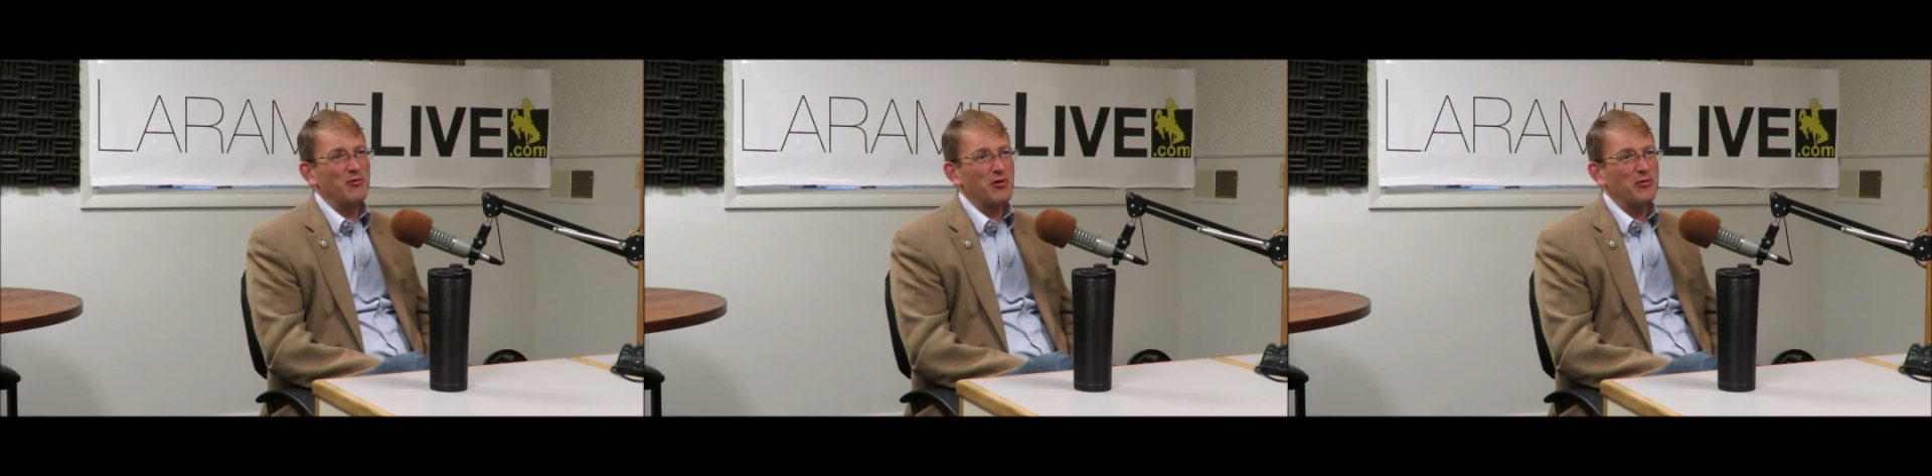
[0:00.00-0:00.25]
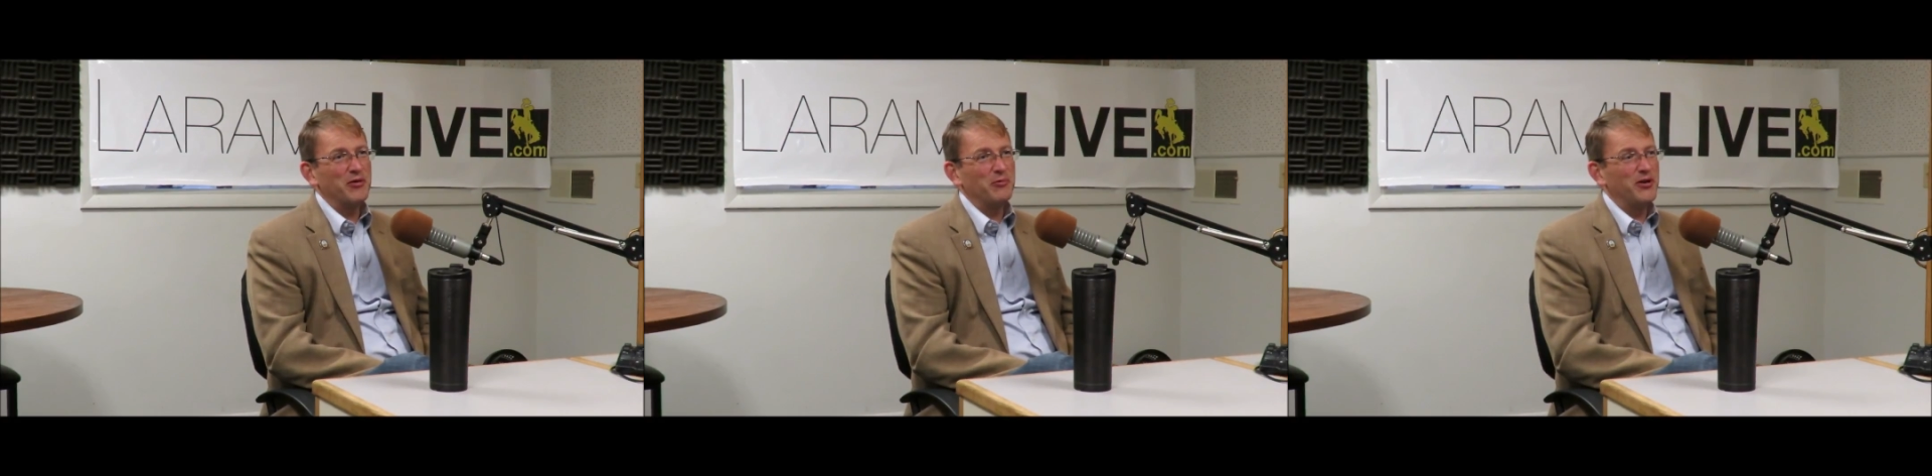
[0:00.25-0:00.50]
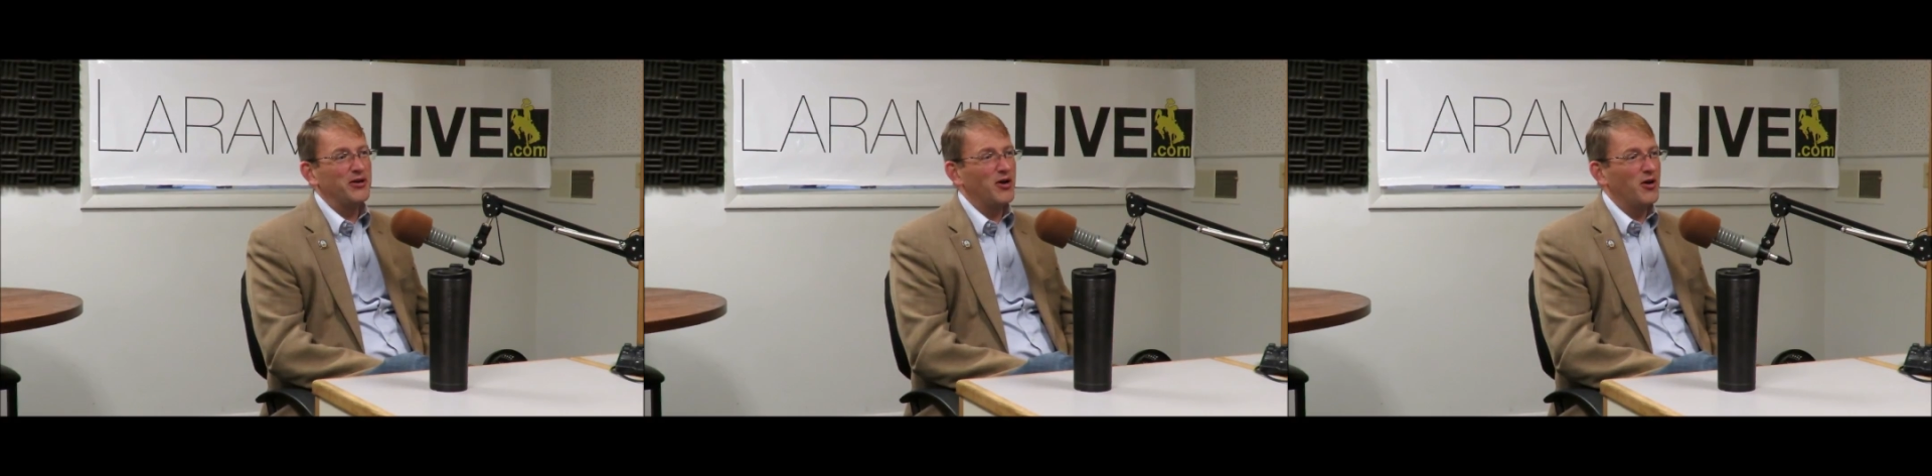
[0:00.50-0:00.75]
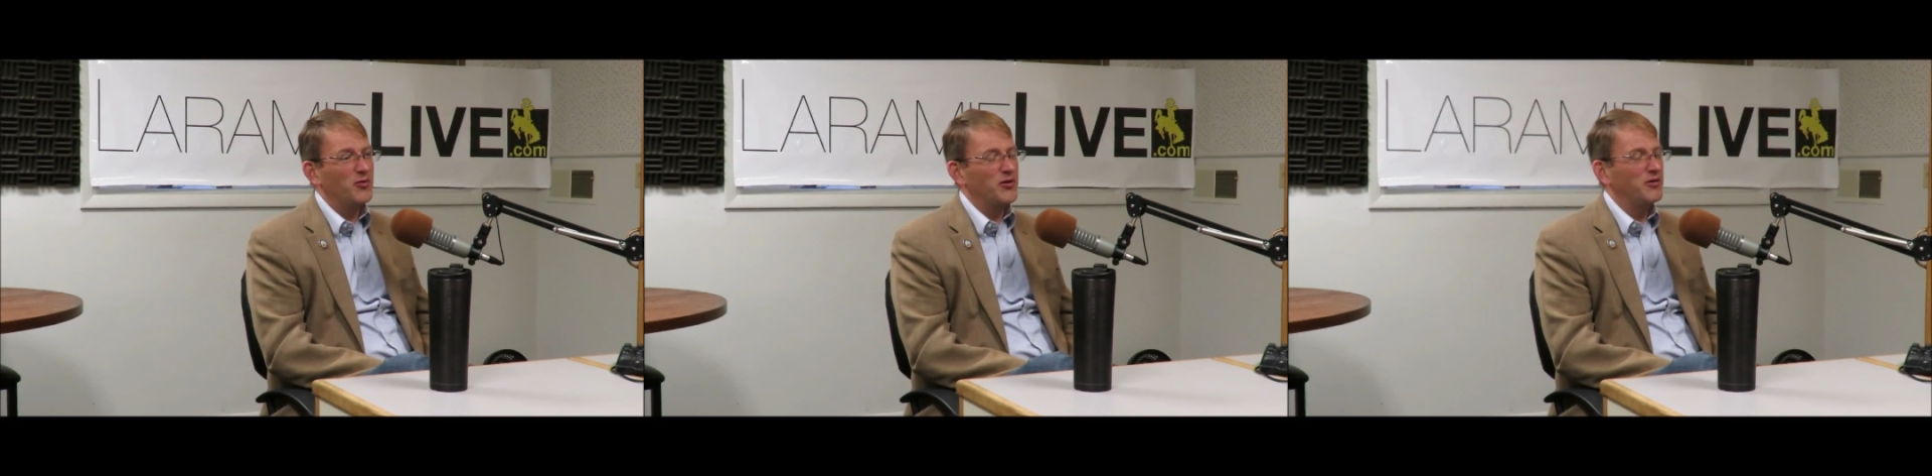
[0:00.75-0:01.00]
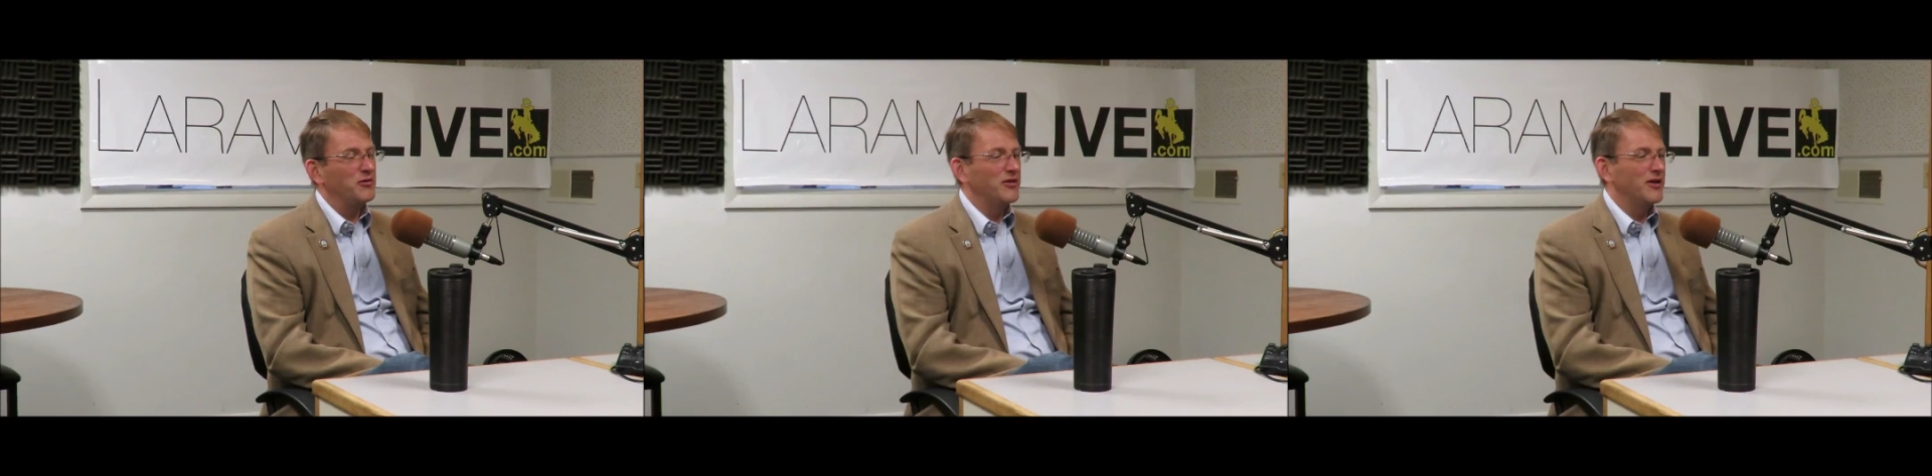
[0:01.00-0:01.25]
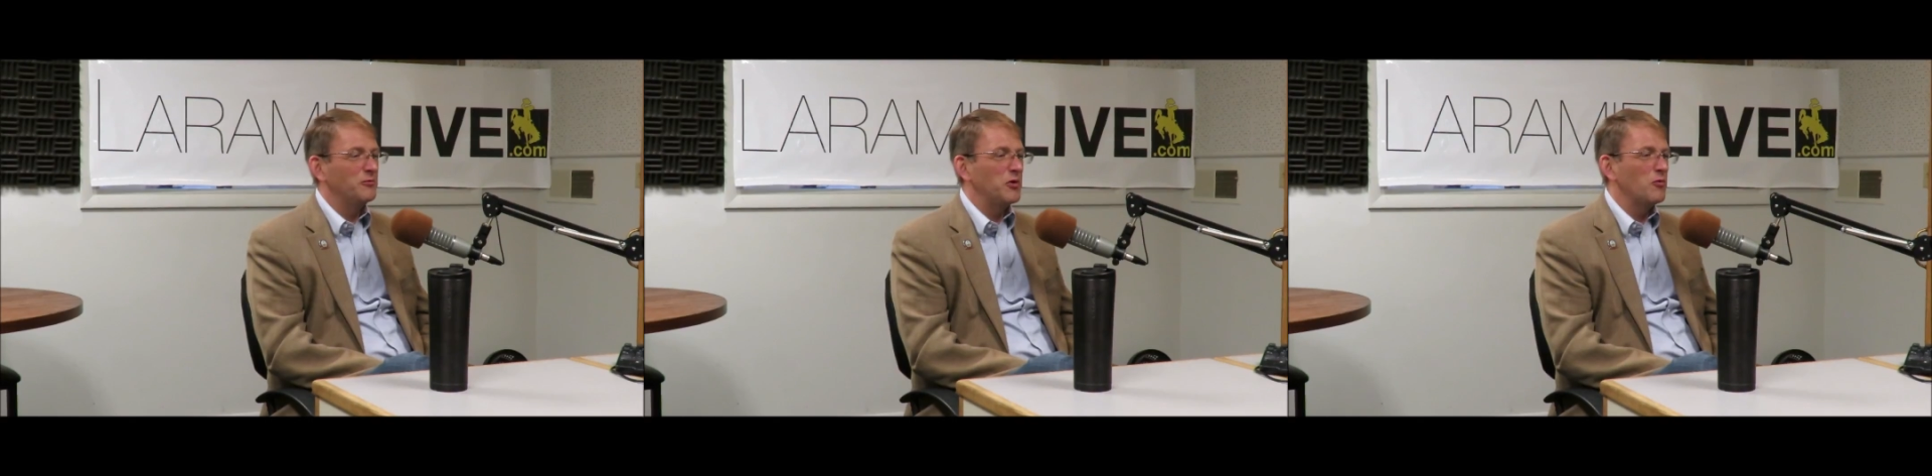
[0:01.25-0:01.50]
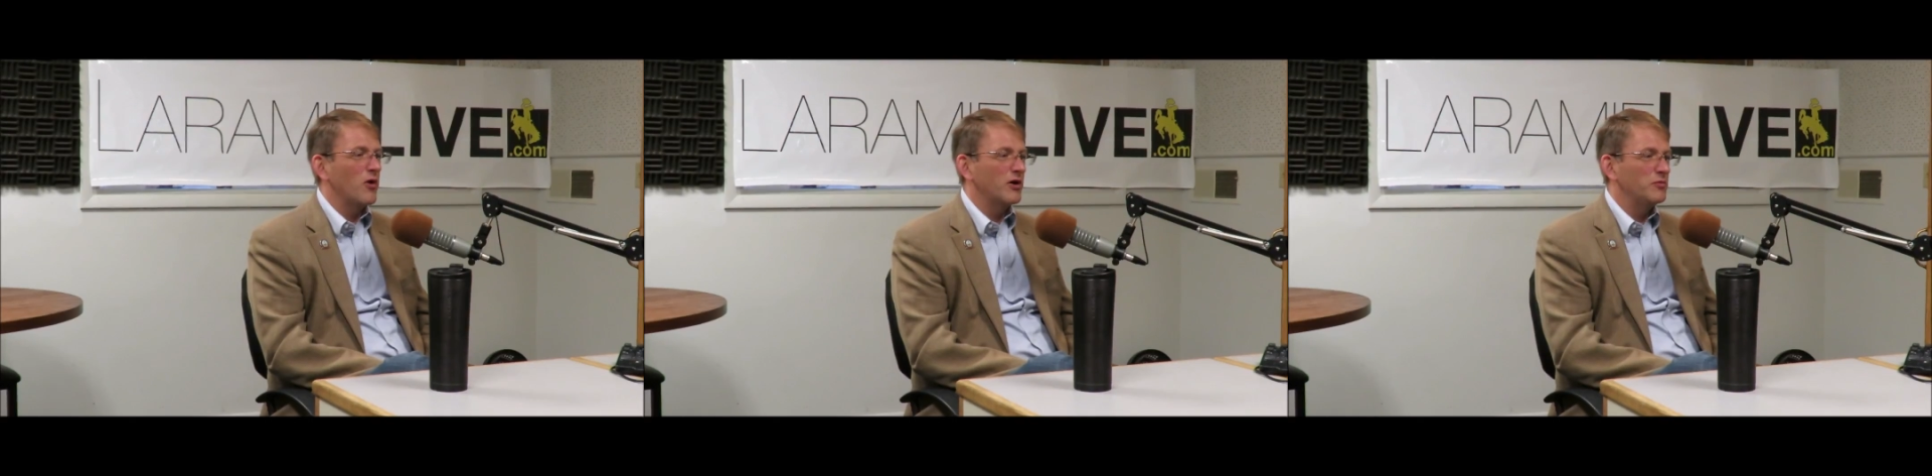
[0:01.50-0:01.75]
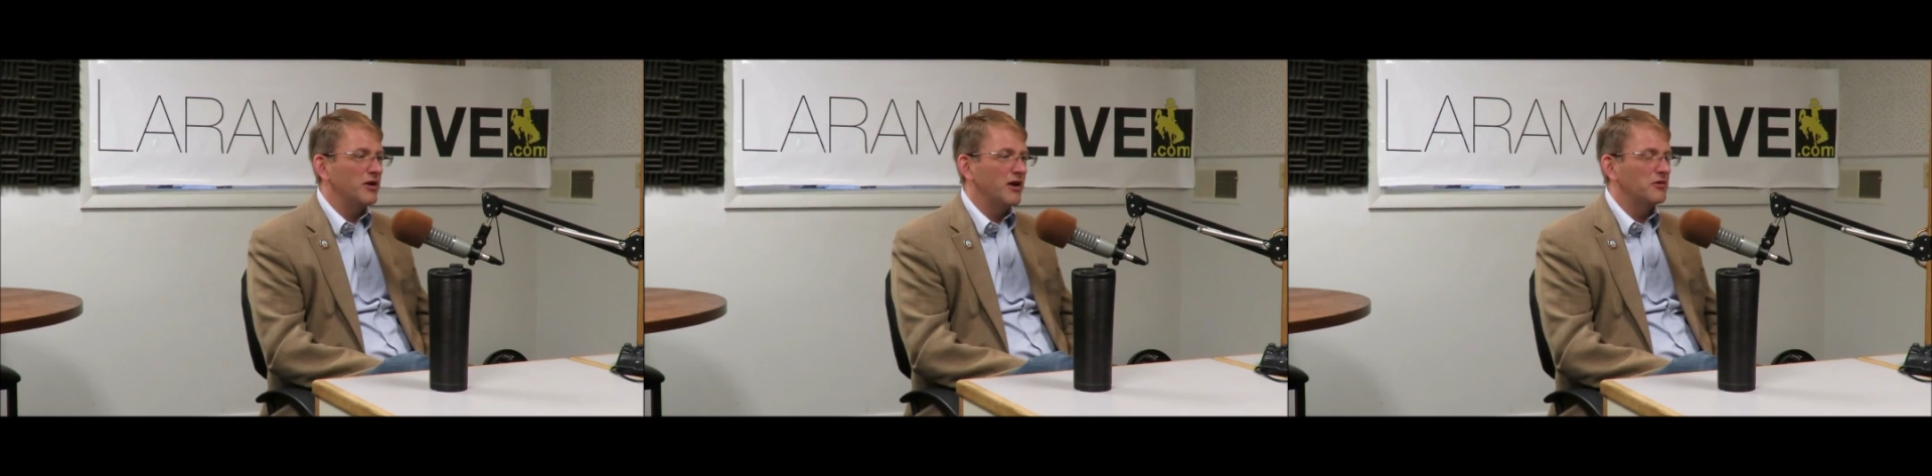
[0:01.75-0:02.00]
where we know that we
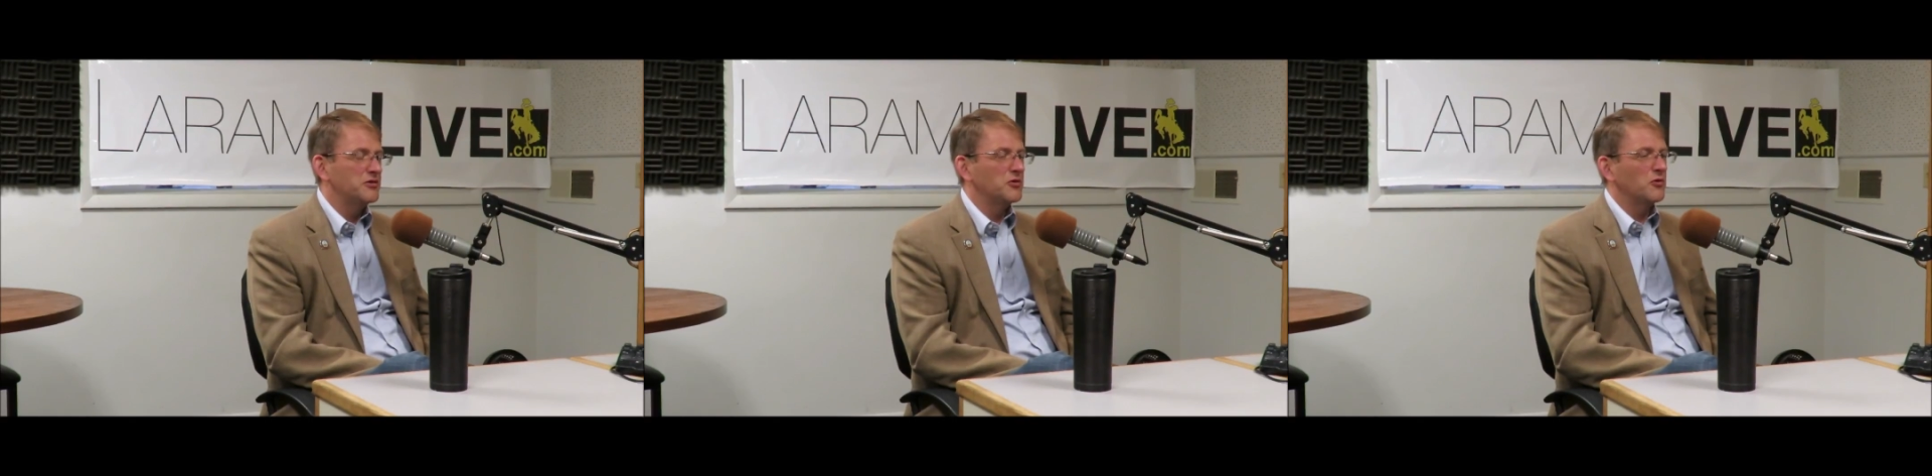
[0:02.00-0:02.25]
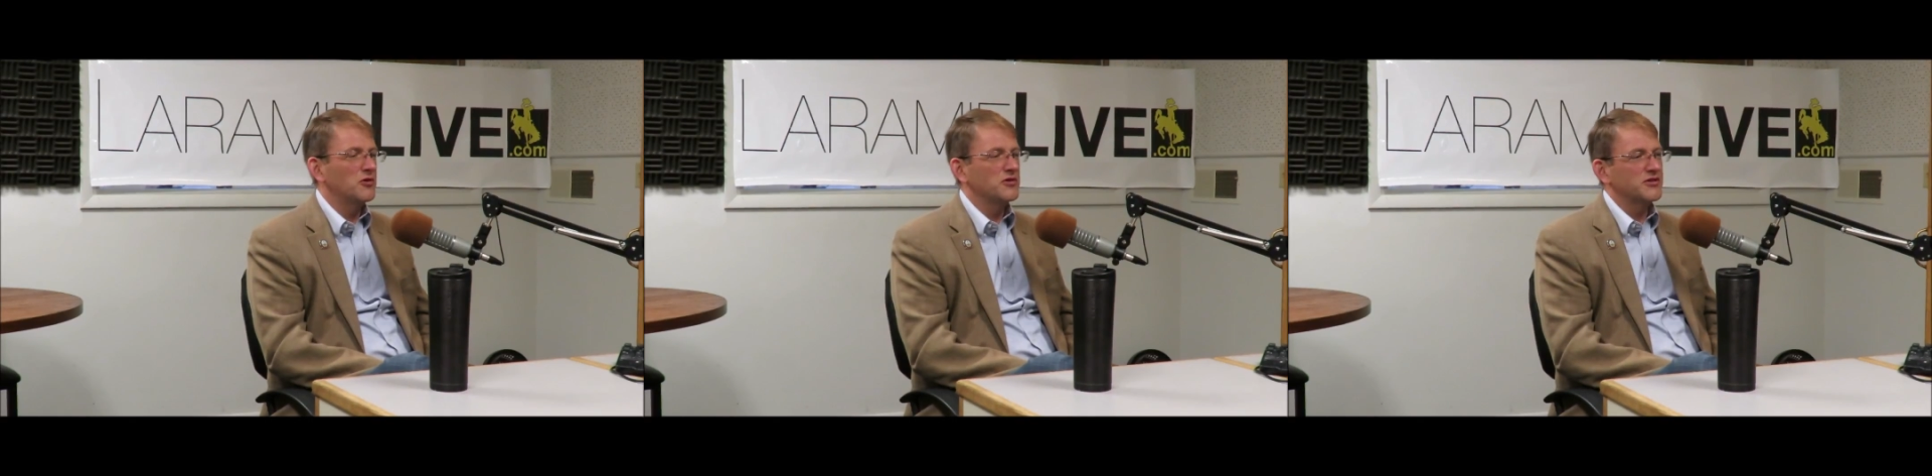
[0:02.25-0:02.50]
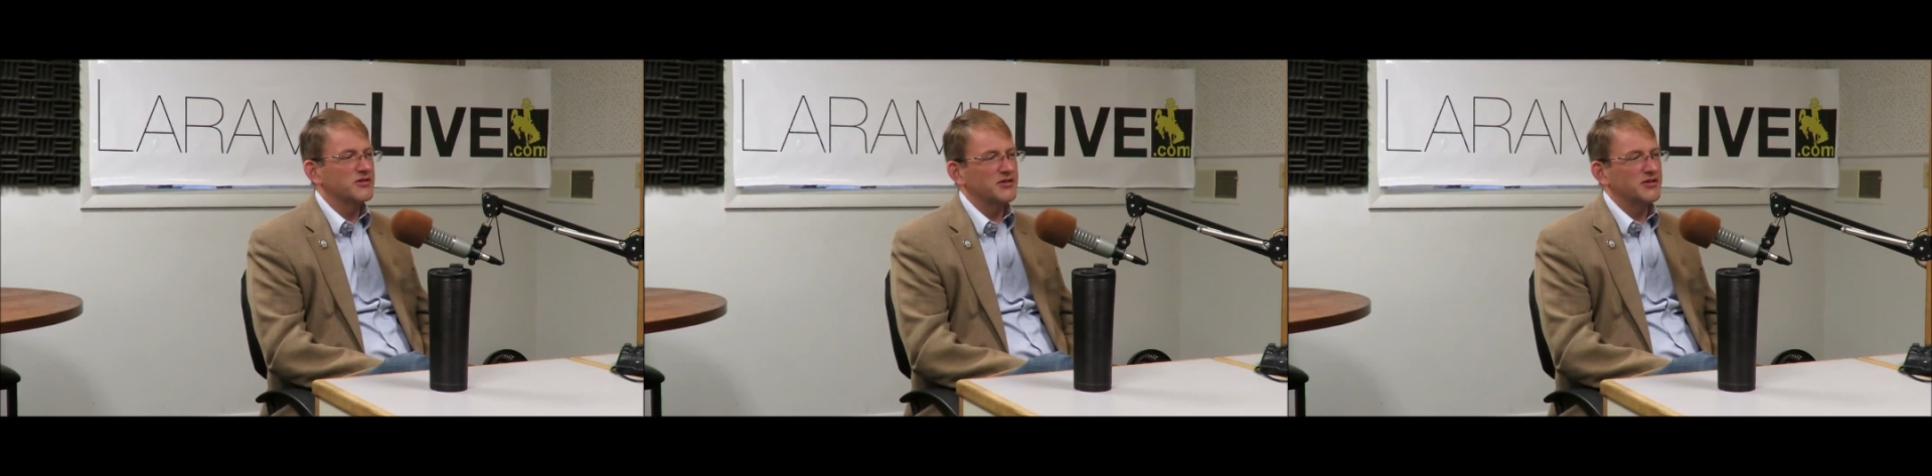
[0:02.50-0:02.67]
want to be outdoors.